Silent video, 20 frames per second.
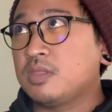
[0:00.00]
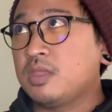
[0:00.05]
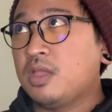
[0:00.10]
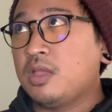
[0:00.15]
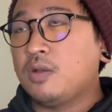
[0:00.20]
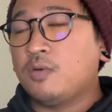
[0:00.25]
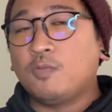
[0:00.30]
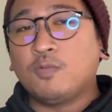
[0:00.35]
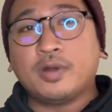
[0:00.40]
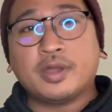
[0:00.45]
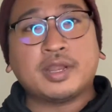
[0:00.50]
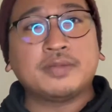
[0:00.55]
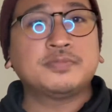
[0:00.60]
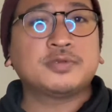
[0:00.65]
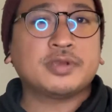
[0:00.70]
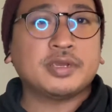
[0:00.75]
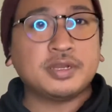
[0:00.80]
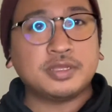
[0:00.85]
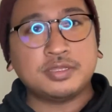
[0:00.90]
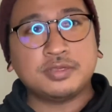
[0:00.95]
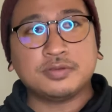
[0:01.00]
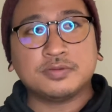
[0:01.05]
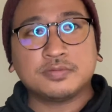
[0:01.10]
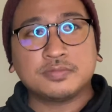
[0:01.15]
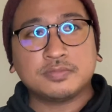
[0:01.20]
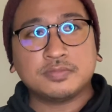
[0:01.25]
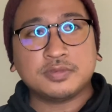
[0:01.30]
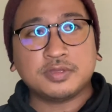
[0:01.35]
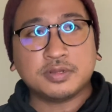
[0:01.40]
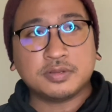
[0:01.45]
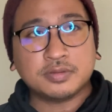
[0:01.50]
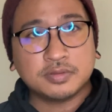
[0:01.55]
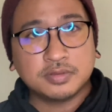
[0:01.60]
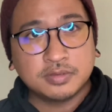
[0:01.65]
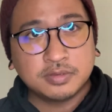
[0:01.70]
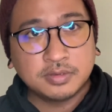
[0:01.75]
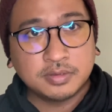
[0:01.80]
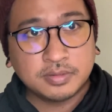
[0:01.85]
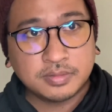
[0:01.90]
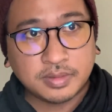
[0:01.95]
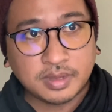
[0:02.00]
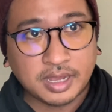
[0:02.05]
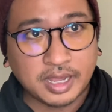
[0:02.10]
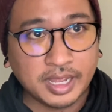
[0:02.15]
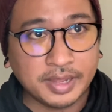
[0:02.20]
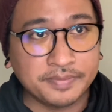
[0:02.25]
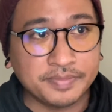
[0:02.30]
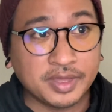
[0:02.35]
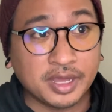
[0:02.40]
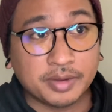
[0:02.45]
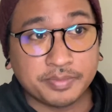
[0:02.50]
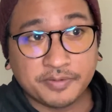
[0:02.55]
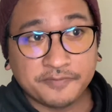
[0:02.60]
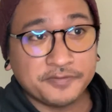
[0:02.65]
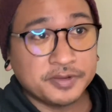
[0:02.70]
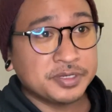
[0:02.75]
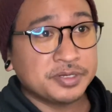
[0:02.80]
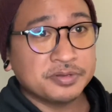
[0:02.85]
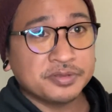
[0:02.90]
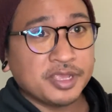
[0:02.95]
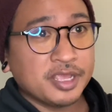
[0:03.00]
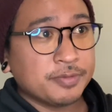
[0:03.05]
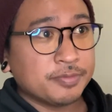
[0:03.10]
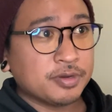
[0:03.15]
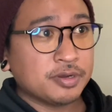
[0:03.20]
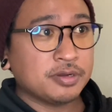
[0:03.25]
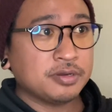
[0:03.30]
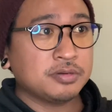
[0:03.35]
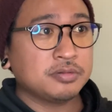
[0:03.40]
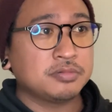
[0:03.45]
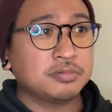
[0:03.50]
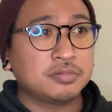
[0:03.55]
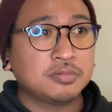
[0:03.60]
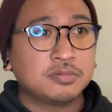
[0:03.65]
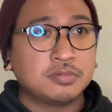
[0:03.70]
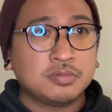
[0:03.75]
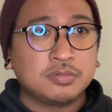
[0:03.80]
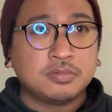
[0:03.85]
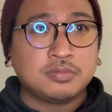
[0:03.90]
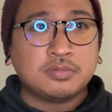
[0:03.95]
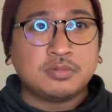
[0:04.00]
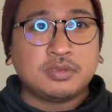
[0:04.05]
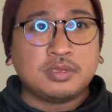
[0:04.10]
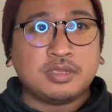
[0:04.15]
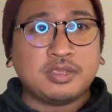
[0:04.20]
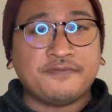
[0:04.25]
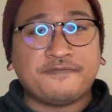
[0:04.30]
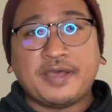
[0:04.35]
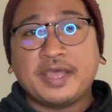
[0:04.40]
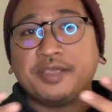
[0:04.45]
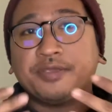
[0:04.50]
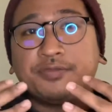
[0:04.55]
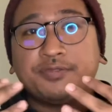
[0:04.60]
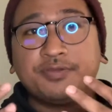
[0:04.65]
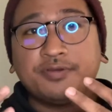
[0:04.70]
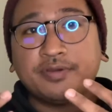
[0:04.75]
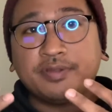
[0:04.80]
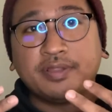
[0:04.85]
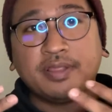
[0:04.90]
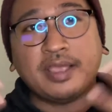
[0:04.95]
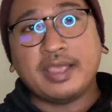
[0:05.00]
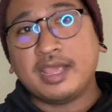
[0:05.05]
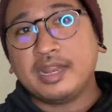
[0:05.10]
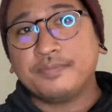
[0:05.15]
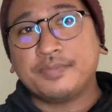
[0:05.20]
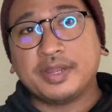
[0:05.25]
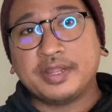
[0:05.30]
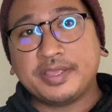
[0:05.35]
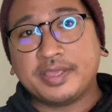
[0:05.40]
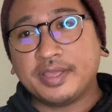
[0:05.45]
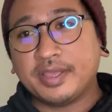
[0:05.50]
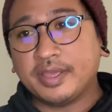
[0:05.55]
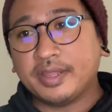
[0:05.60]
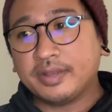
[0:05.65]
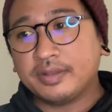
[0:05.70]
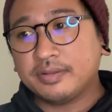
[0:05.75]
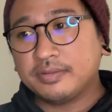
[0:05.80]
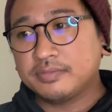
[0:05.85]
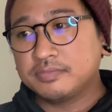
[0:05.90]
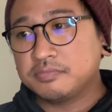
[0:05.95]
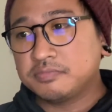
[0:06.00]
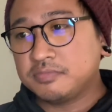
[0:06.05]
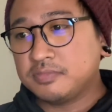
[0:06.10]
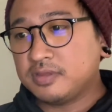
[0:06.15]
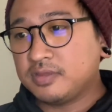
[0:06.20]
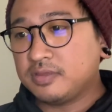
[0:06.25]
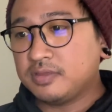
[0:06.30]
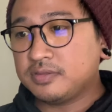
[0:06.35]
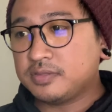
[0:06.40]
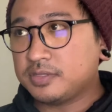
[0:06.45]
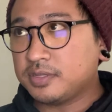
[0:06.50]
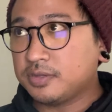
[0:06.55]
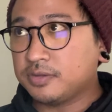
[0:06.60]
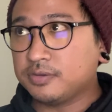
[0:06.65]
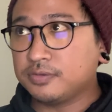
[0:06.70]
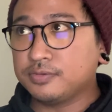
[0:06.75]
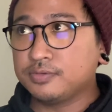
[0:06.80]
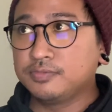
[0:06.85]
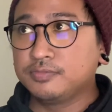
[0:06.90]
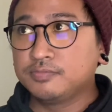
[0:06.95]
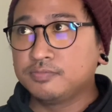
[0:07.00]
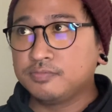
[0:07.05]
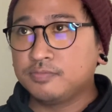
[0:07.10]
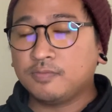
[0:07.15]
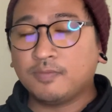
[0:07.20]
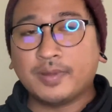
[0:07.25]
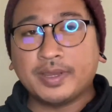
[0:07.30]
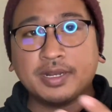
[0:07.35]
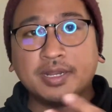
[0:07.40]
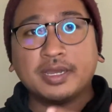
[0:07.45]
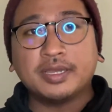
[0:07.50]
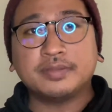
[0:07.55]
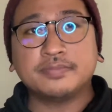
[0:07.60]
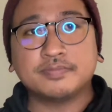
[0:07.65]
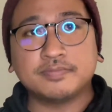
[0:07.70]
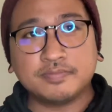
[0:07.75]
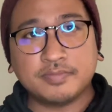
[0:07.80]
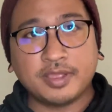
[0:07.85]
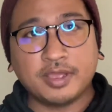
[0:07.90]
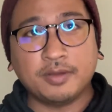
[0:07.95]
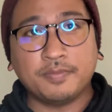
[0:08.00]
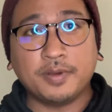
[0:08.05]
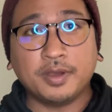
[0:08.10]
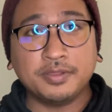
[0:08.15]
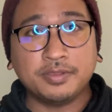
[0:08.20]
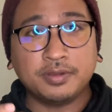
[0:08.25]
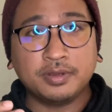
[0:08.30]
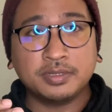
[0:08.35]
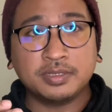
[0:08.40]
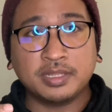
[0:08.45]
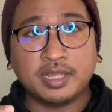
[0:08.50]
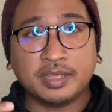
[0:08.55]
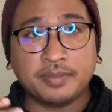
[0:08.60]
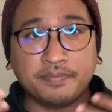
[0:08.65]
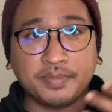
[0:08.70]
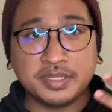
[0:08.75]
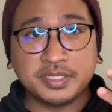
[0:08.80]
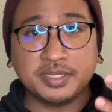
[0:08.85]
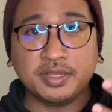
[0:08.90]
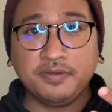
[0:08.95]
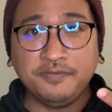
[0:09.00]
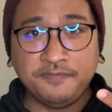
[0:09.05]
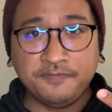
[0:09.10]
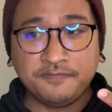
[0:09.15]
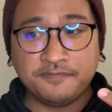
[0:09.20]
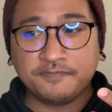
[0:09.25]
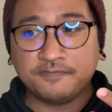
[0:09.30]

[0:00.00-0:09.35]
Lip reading: what I'm trying to do. You know, I am not a professional gamer. If I could do it, anybody can. So why not help others like myself